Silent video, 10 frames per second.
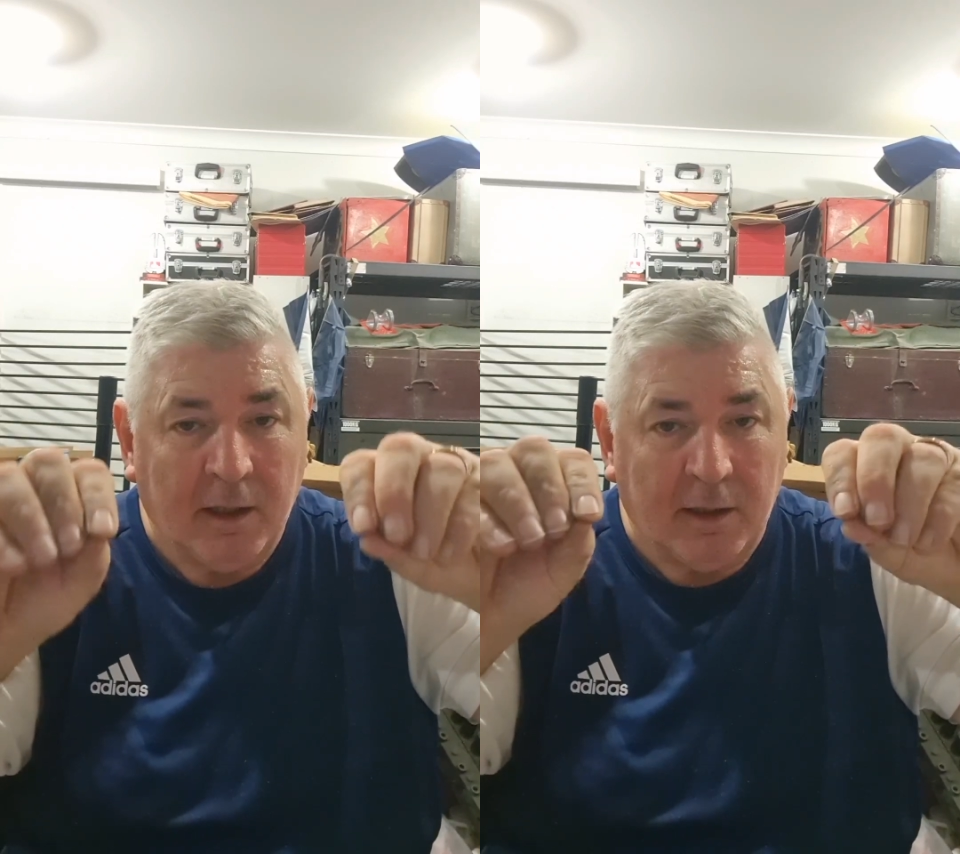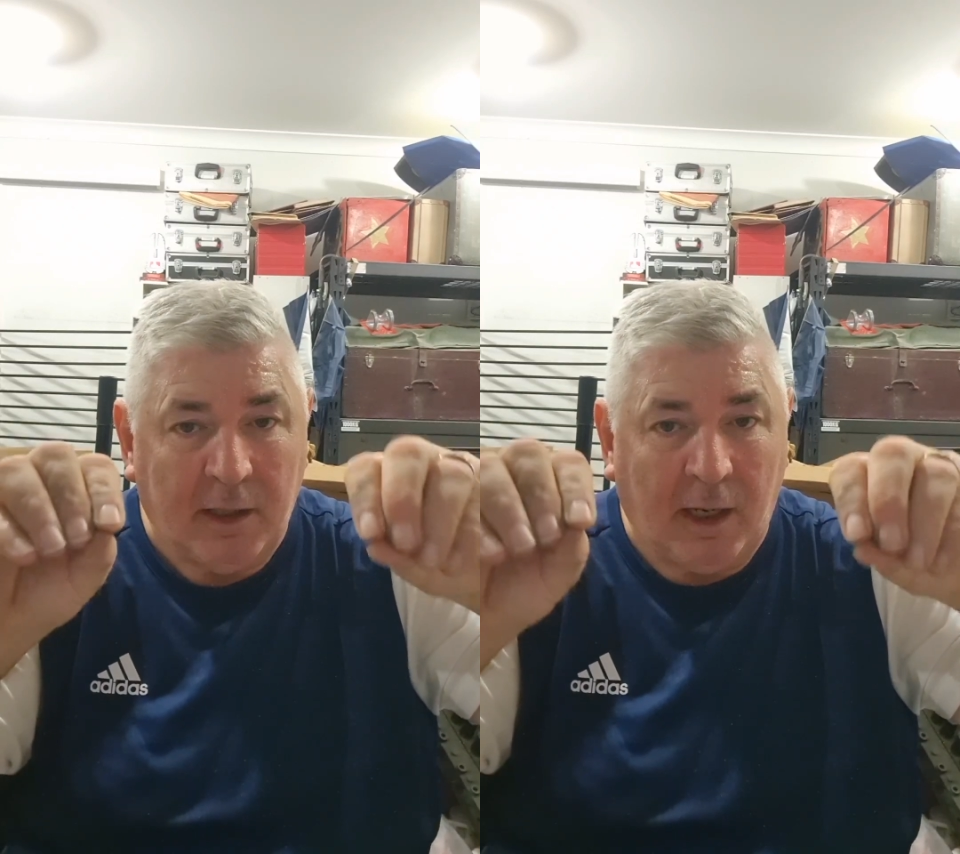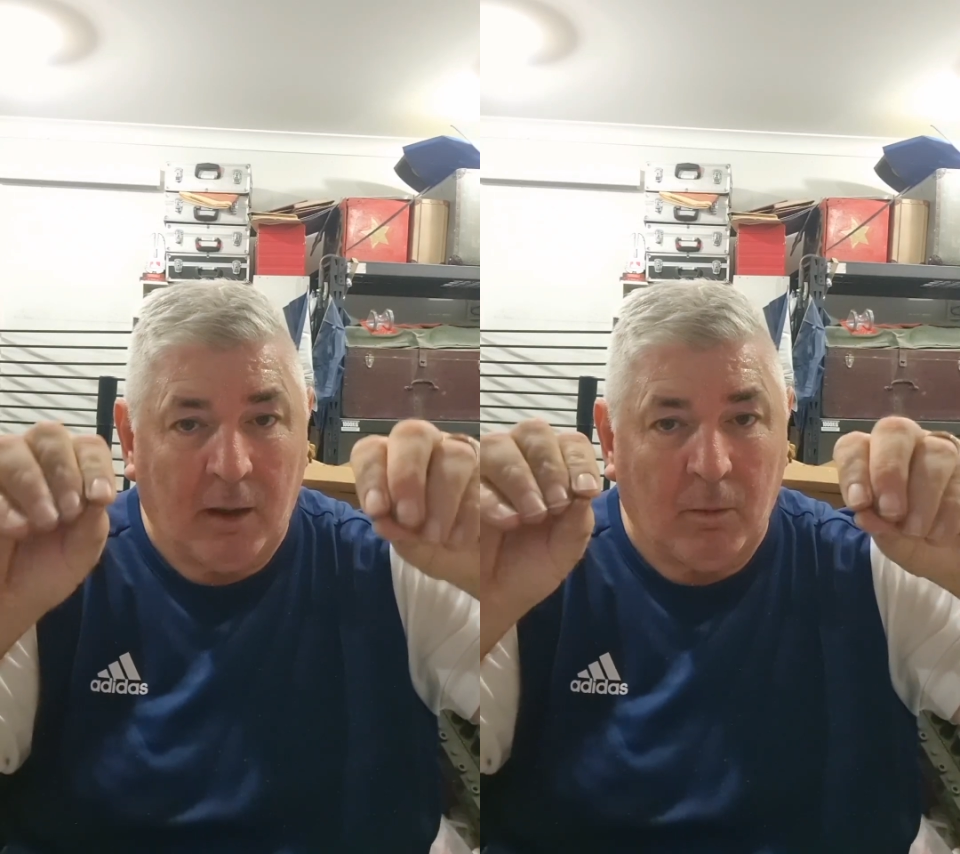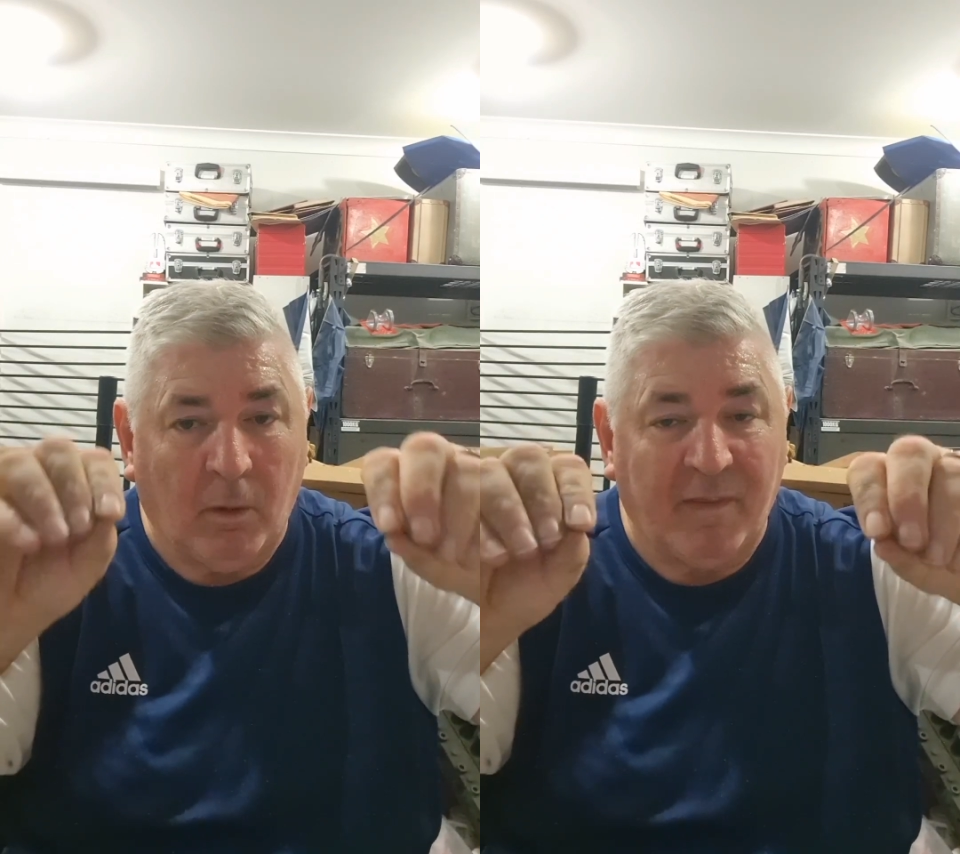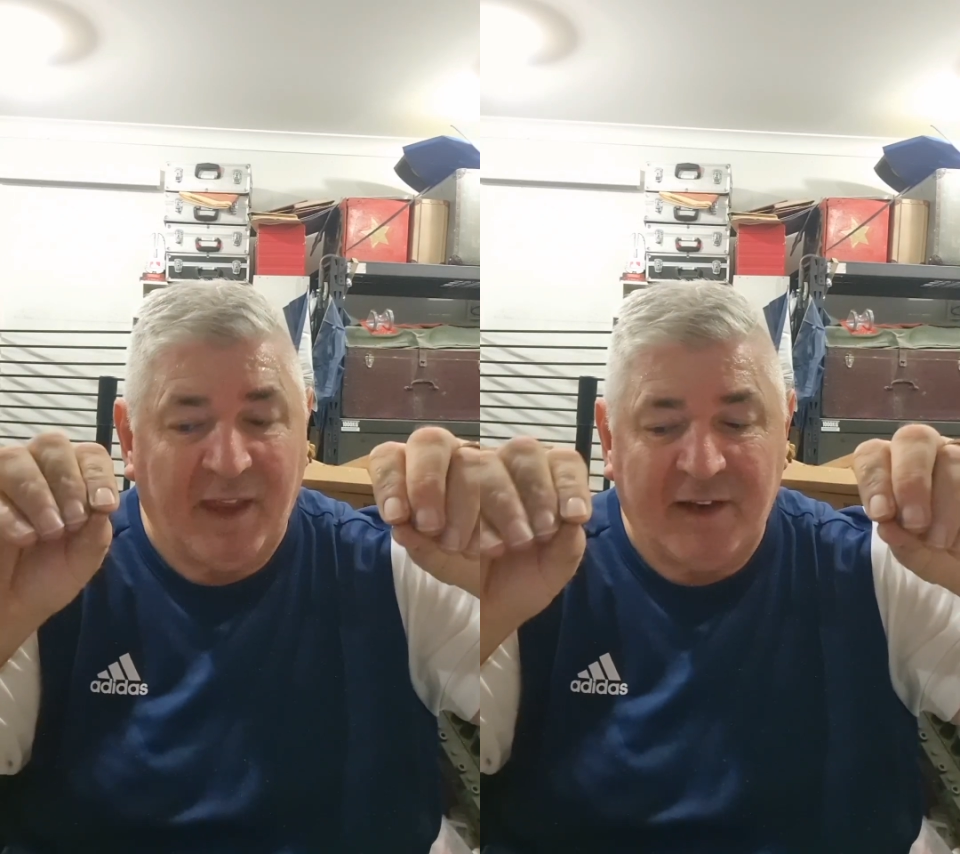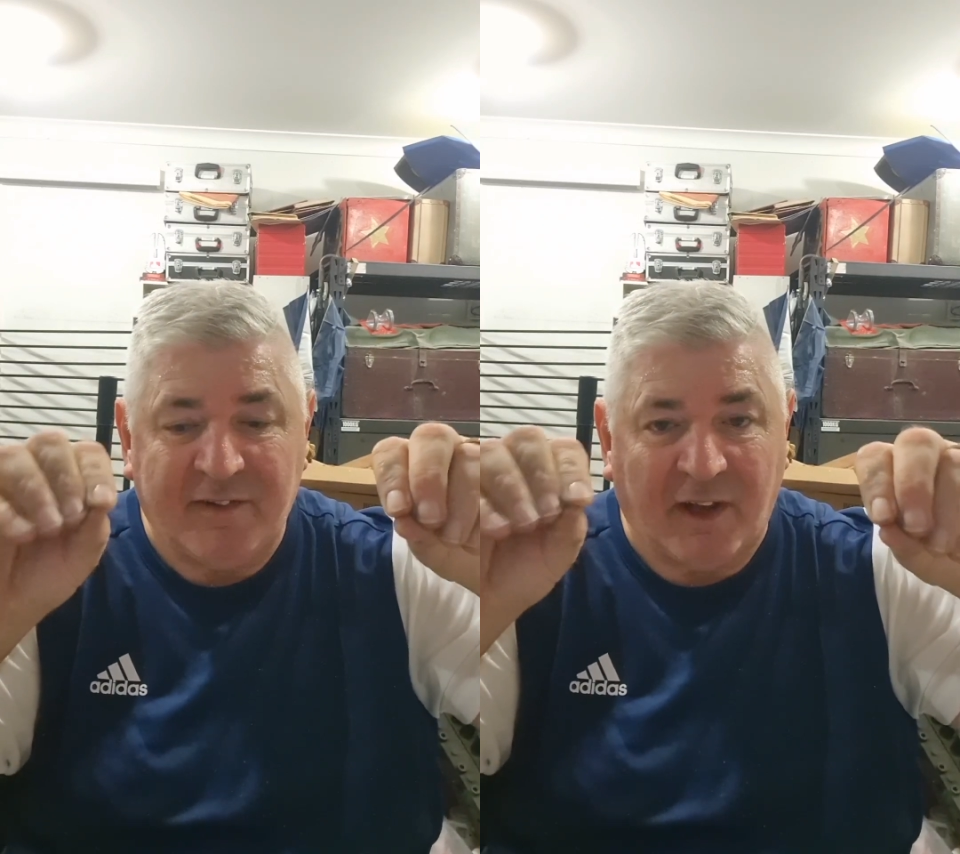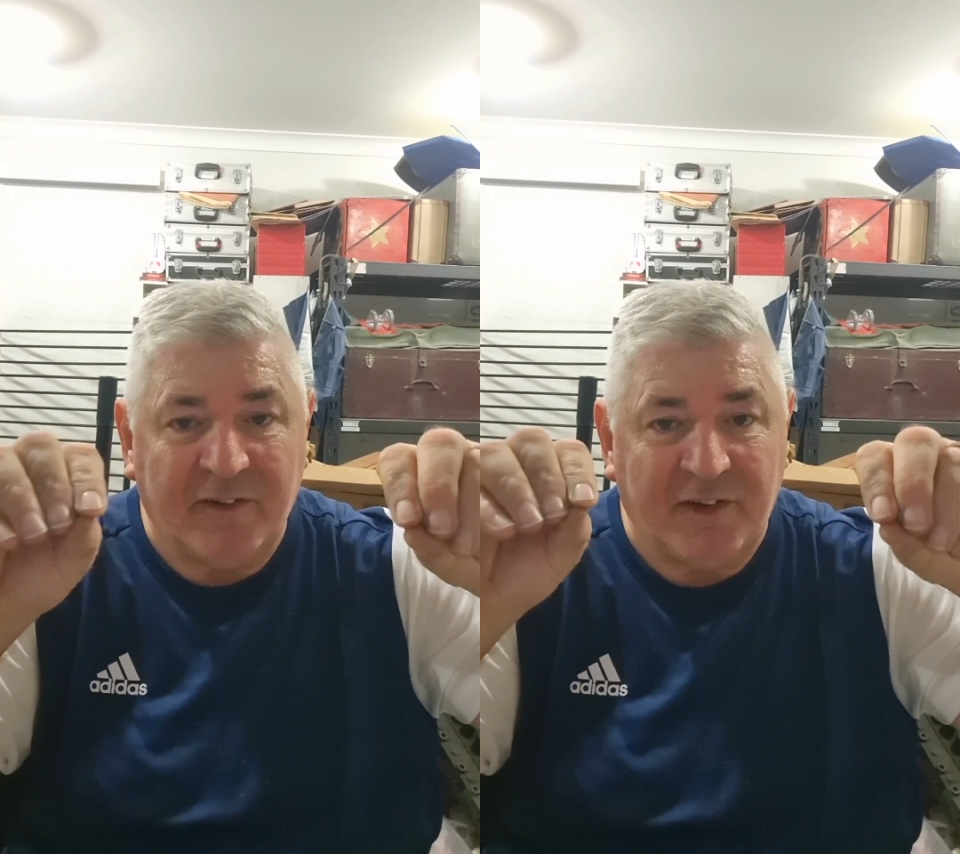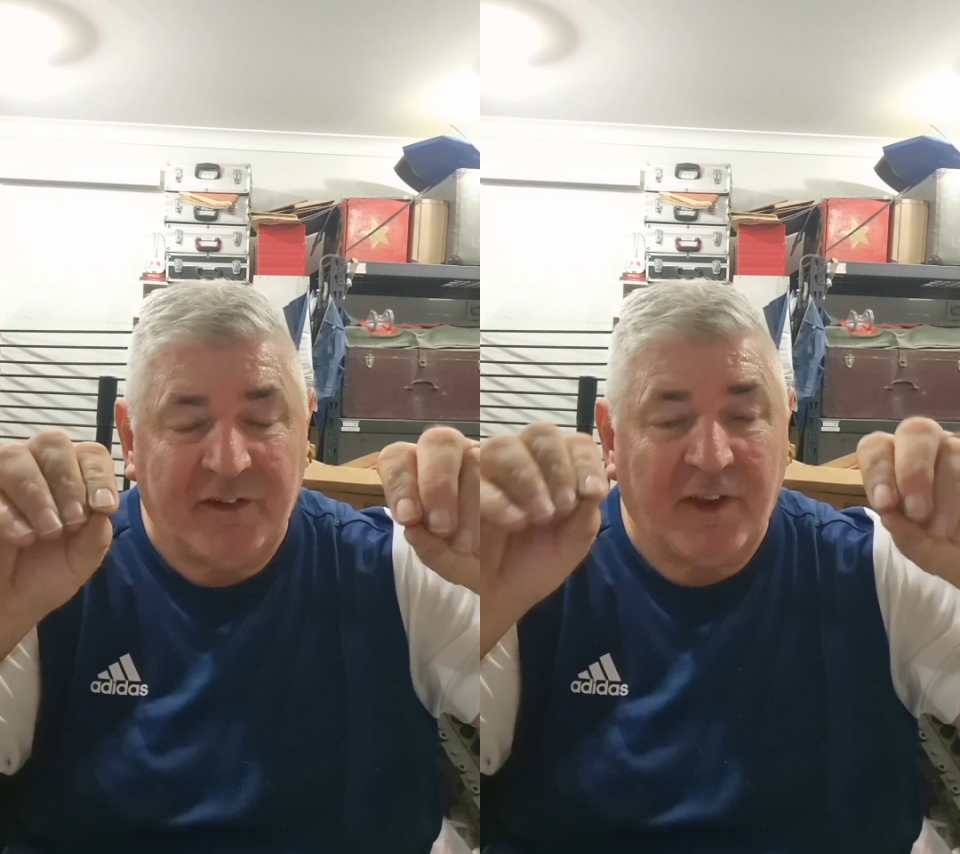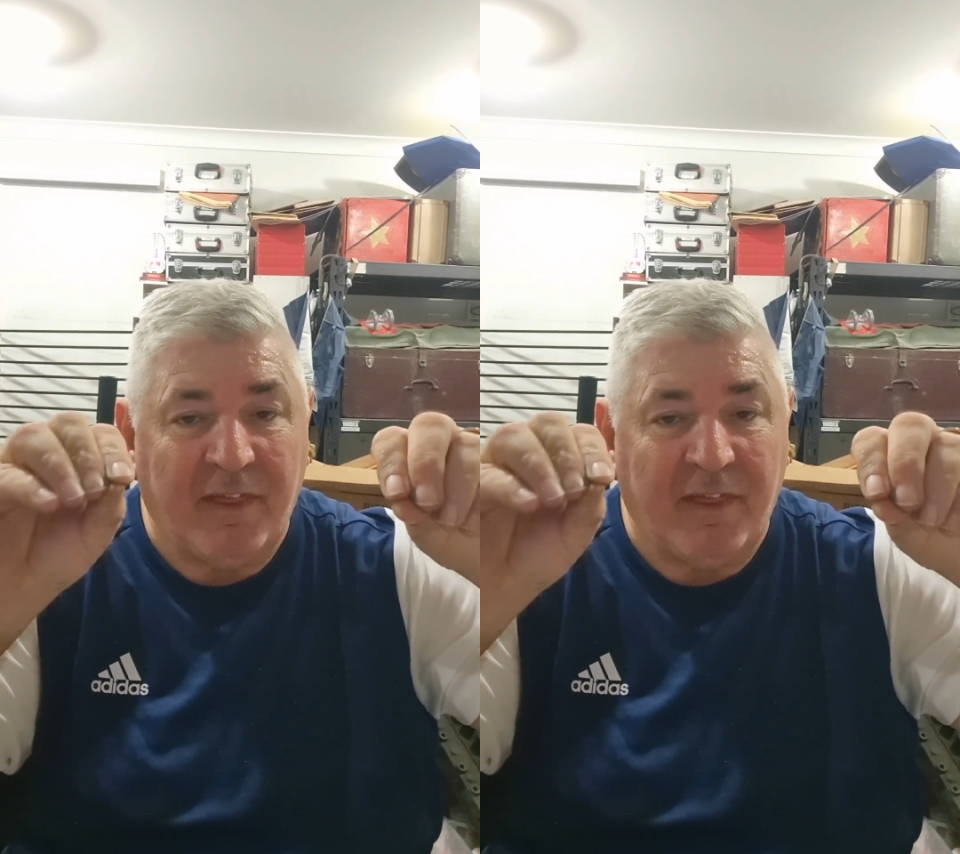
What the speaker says: Now what that does is